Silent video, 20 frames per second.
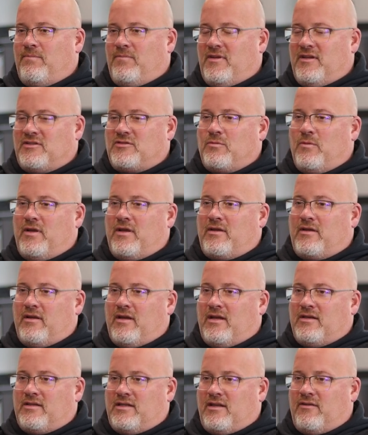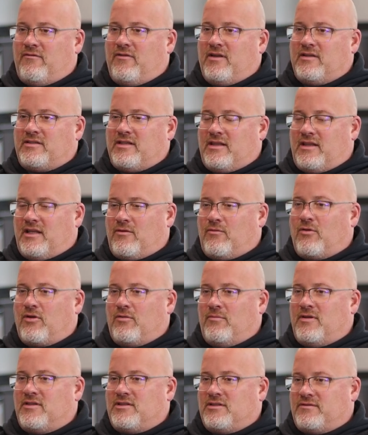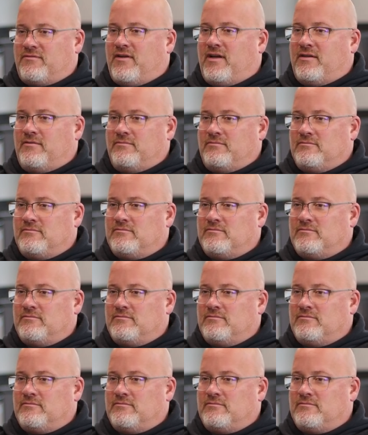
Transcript: this week on defense, I think we're going to be just fine.